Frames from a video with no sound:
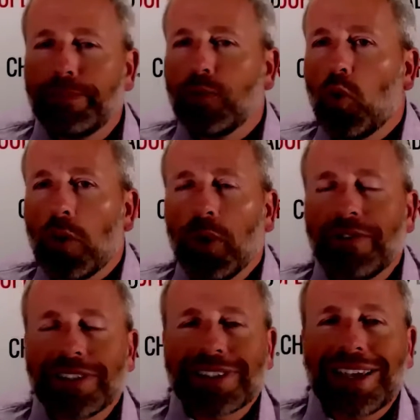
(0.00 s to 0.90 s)
Warren
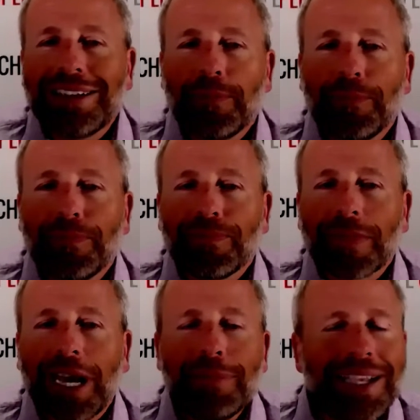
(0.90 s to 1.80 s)
Buffett said,
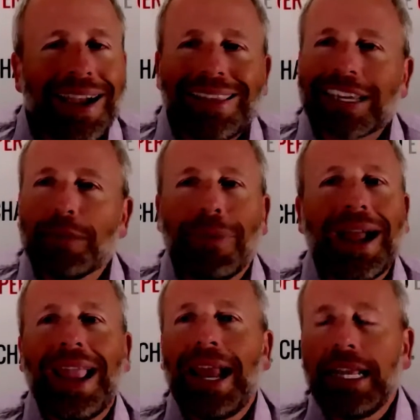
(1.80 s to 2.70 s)
I'm the guy that can
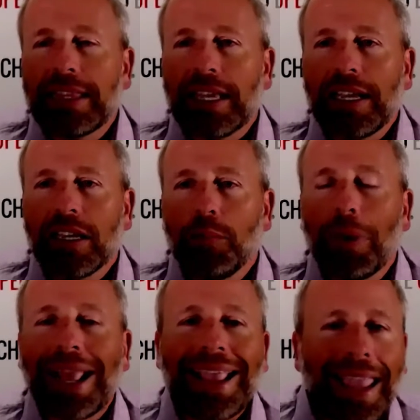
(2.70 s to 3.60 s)
buy anything,
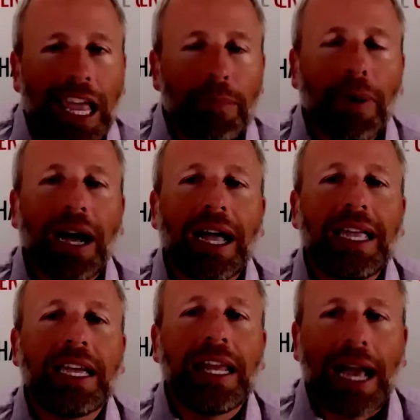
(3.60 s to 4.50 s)
but I can't
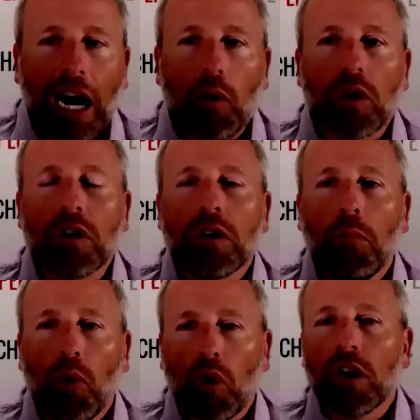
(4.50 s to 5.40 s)
buy an hour
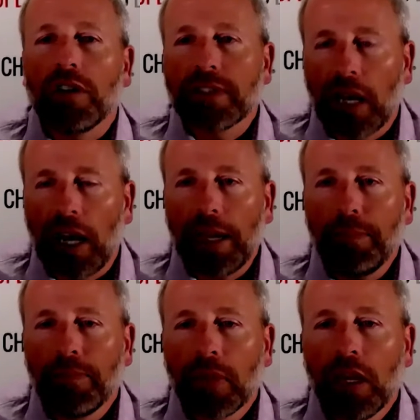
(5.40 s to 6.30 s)
more of time.
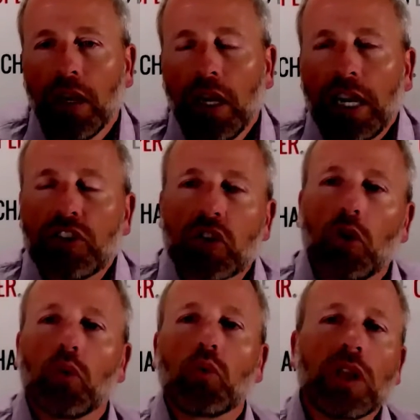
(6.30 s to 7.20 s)
And
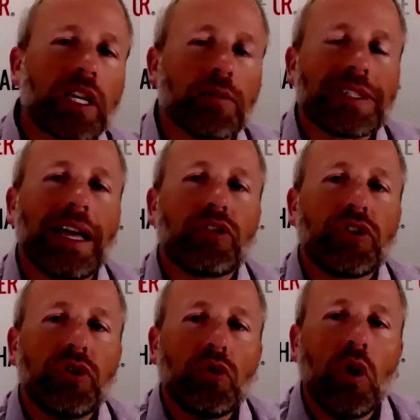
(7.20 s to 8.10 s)
so it really comes down
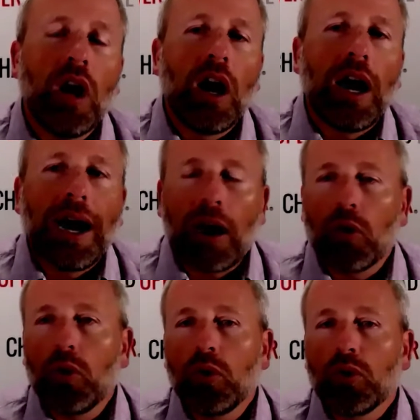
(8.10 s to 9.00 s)
to,
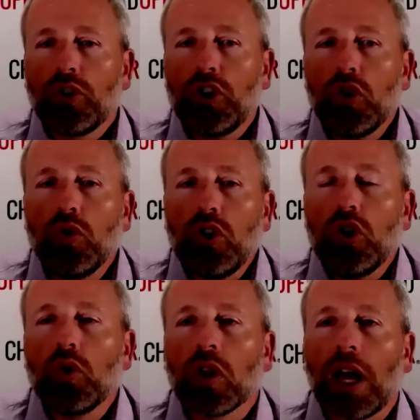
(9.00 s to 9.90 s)
how do you
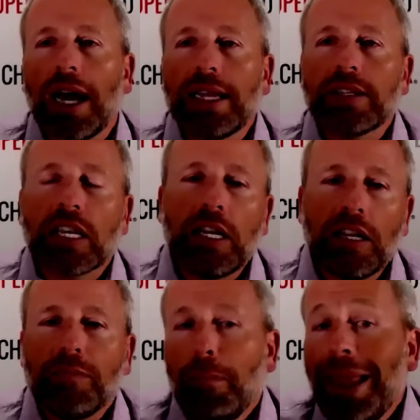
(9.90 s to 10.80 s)
utilize
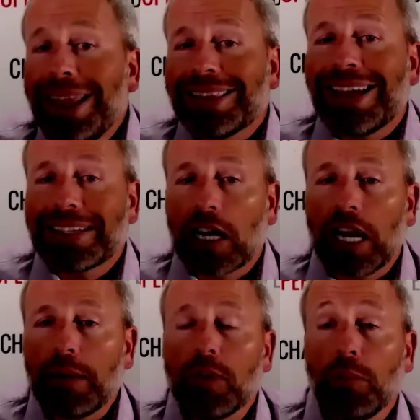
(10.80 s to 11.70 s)
and make that
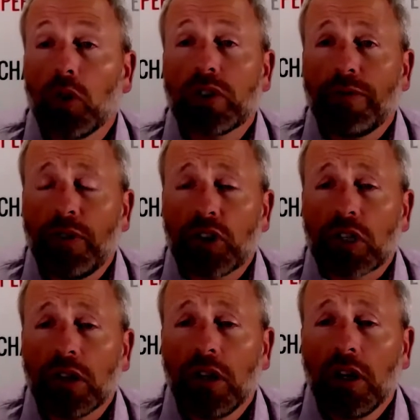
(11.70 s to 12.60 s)
time the most efficient?